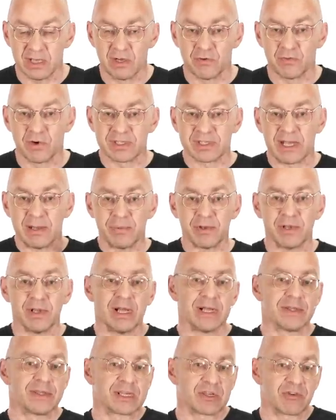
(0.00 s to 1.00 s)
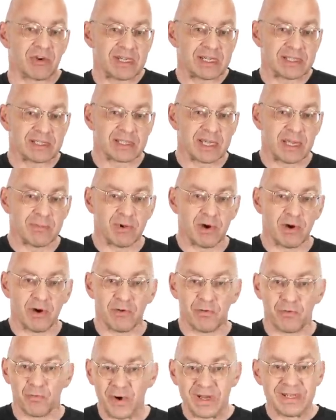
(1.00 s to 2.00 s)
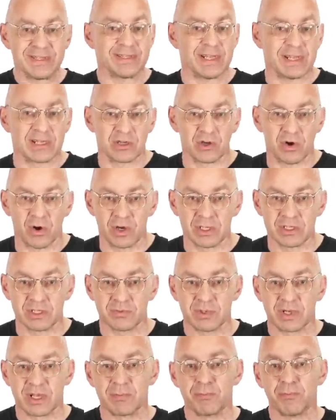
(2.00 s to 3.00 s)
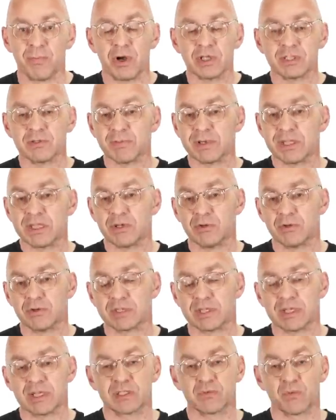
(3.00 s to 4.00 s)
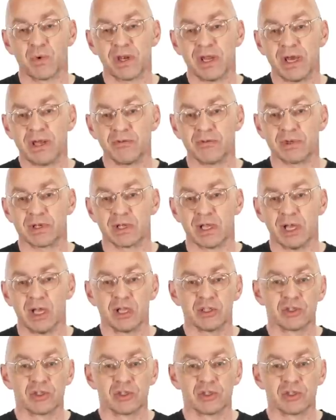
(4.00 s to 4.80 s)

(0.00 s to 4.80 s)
For example, the greatest number of 1 cent coins we can possibly use is 100.